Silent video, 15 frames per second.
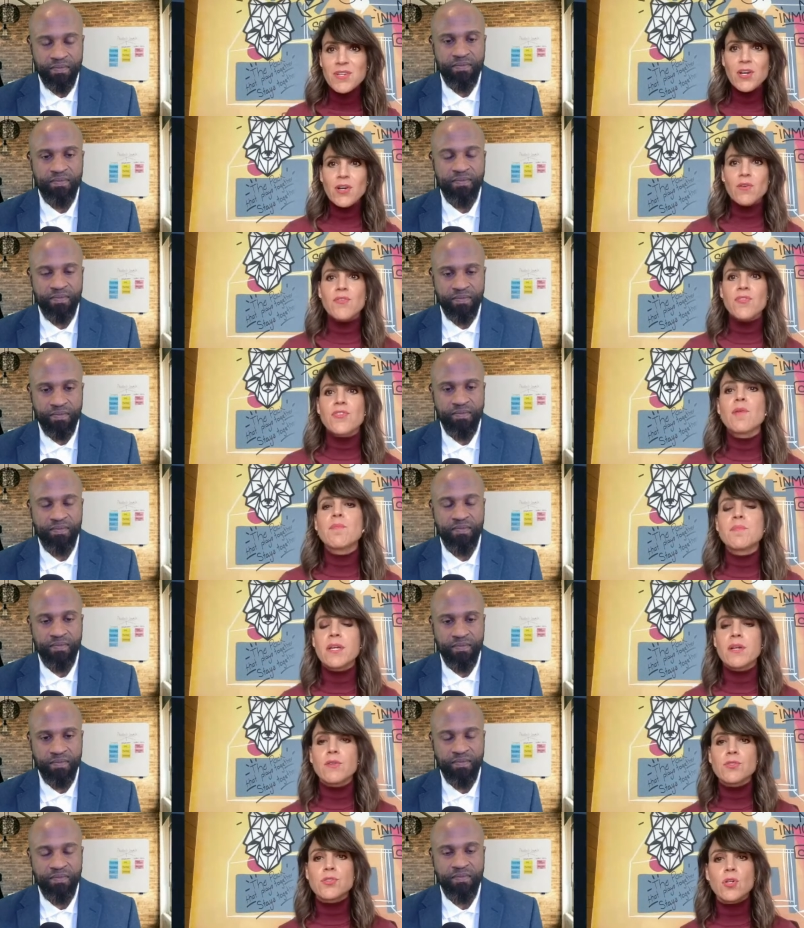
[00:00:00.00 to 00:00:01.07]
Speaker 1: you know,
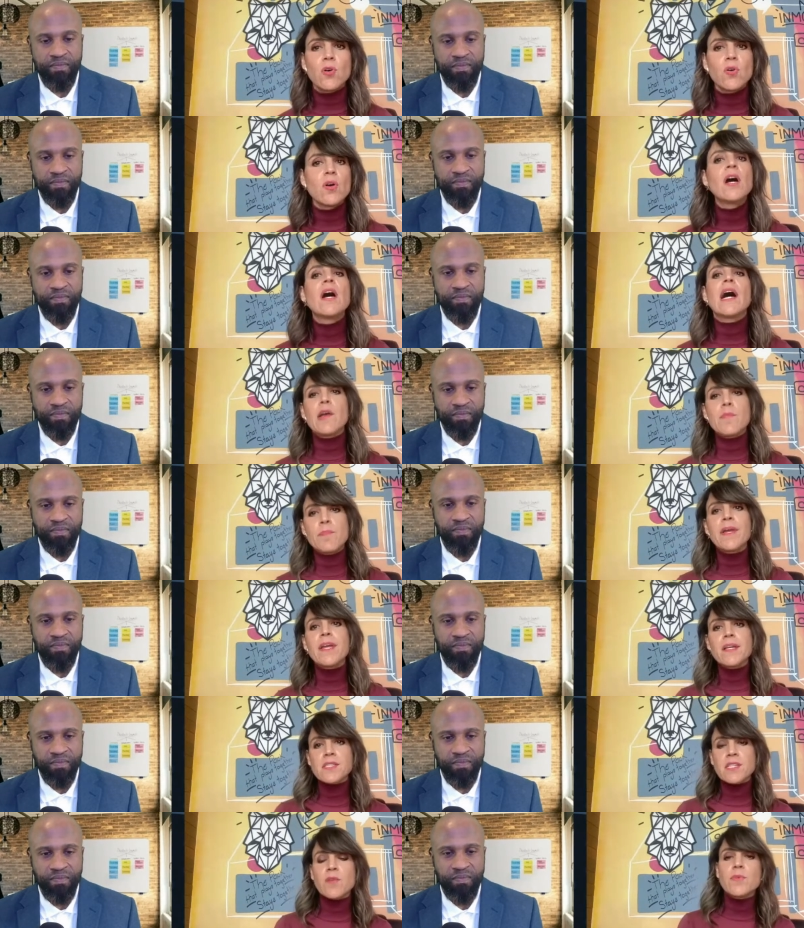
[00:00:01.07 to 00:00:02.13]
thumbnail. So I
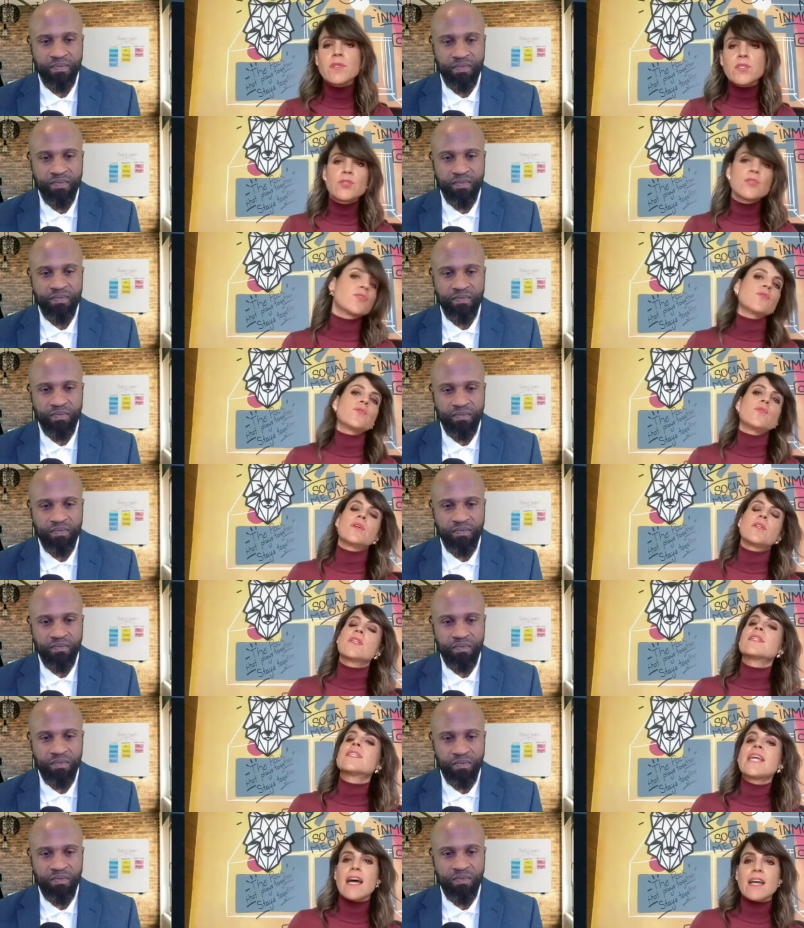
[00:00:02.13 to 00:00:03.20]
pay someone to do
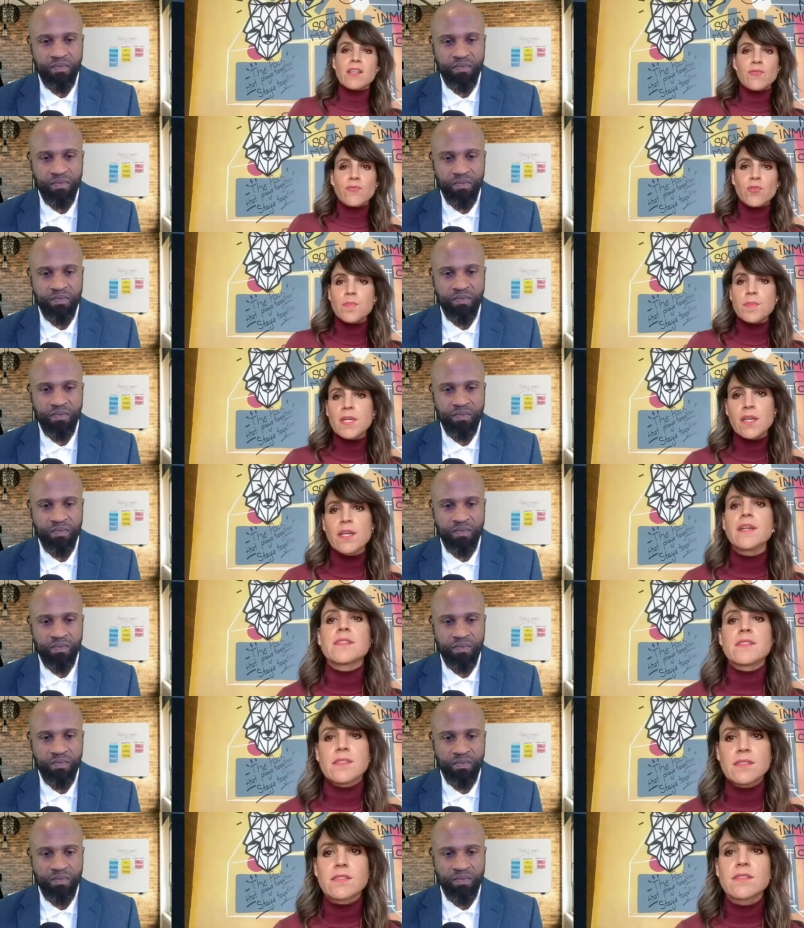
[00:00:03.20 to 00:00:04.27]
that for me.
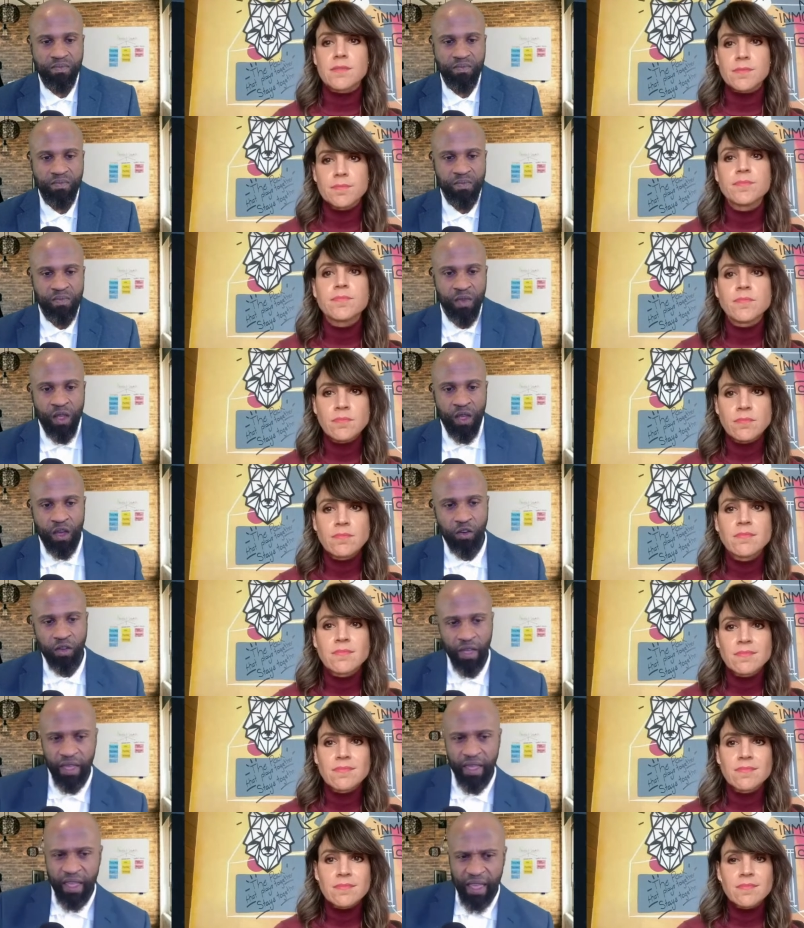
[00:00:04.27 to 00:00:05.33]
Yes.
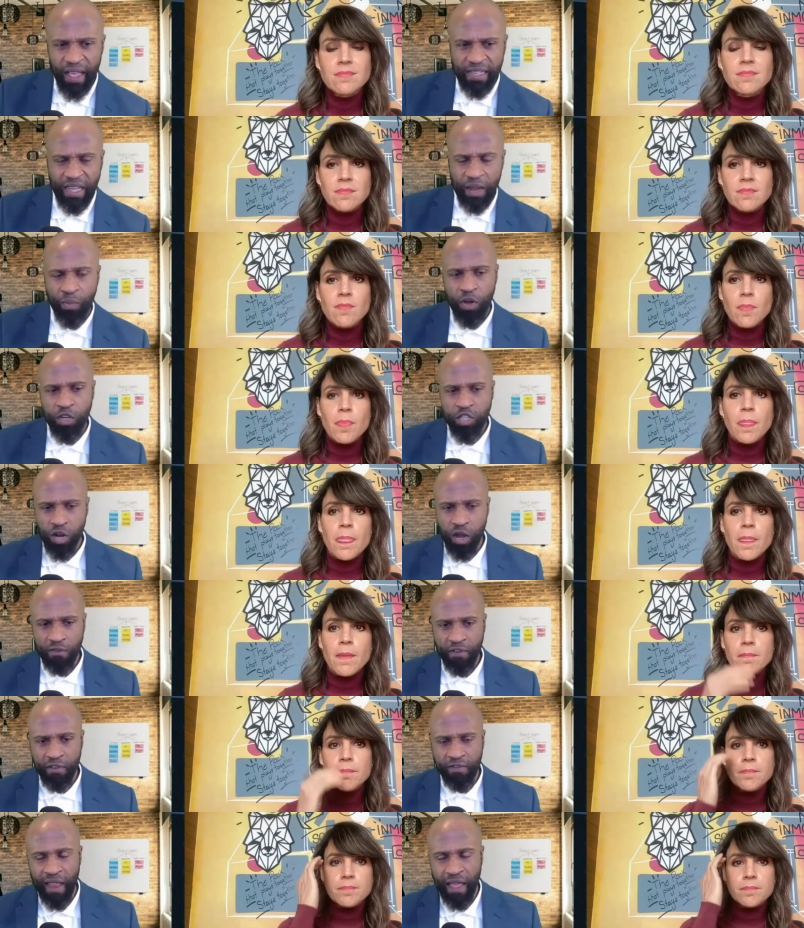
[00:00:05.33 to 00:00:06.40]
Speaker 2: Okay. Is that person off
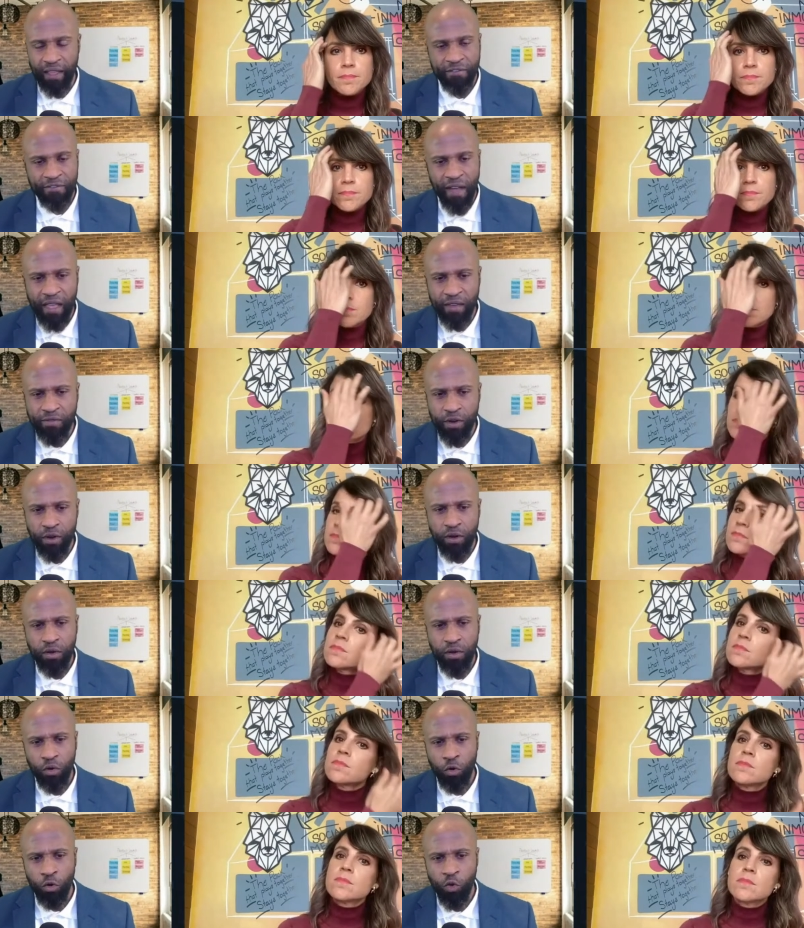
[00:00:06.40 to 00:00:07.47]
of like Fiverr
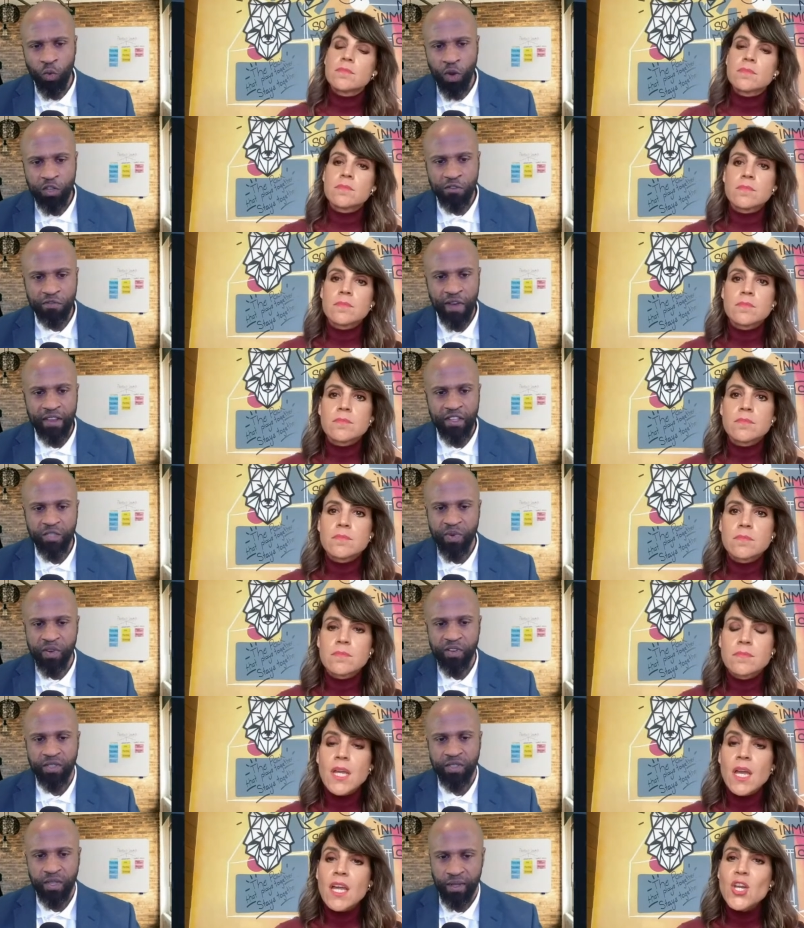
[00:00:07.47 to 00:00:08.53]
or where'd you find this
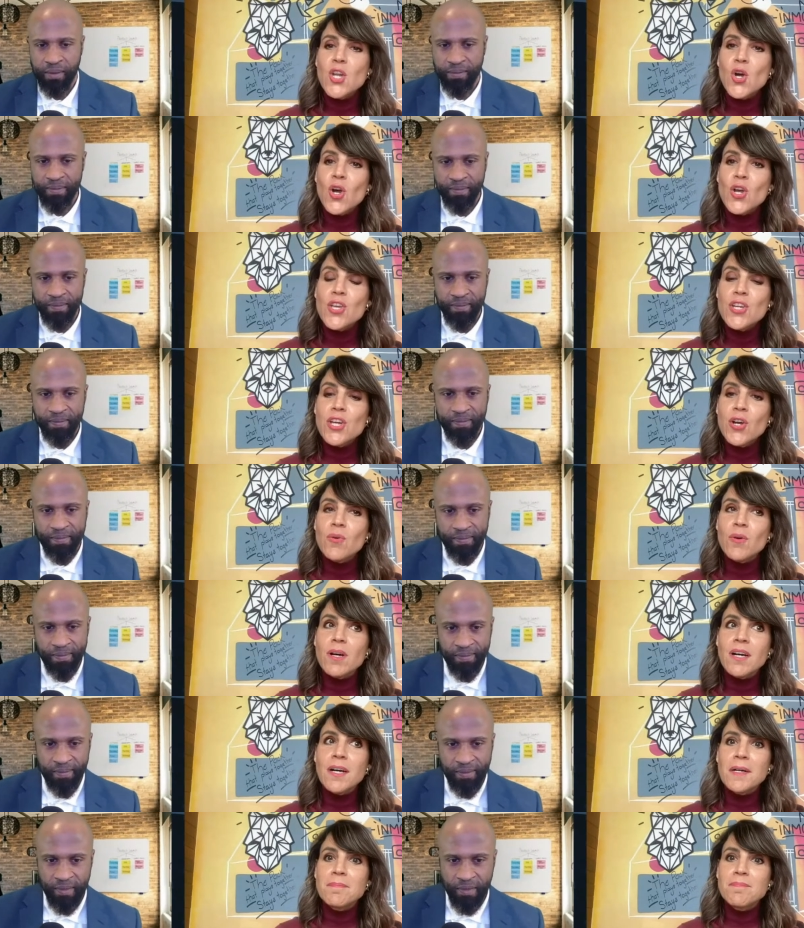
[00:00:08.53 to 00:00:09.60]
person at?
Speaker 1: No, you know,
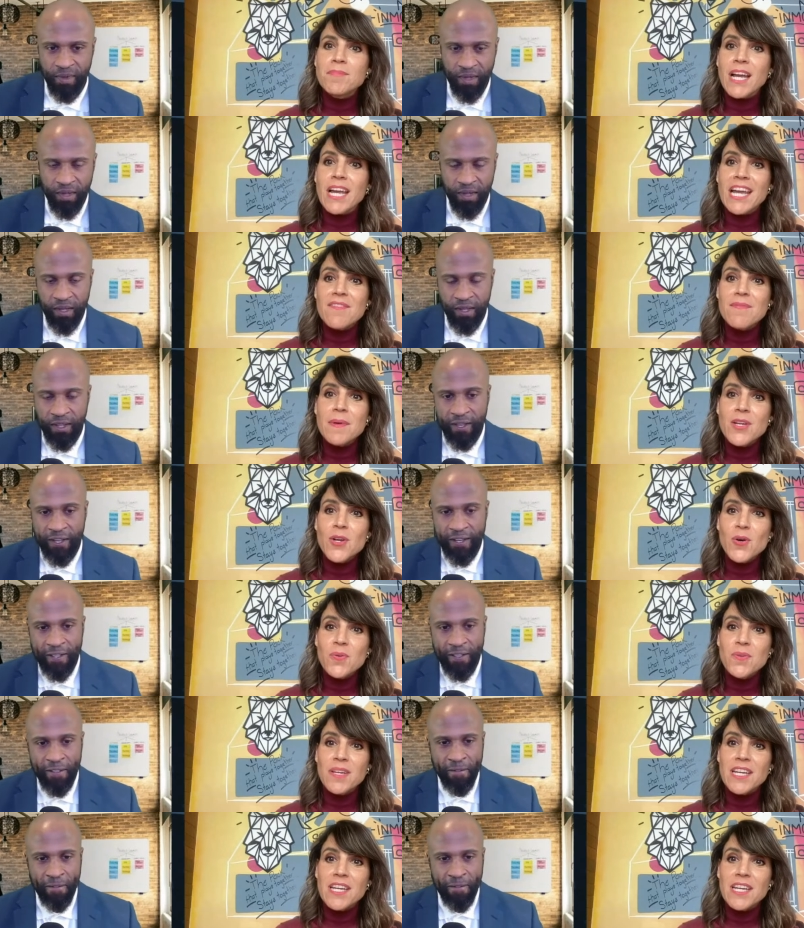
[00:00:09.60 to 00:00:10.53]
um, I have my own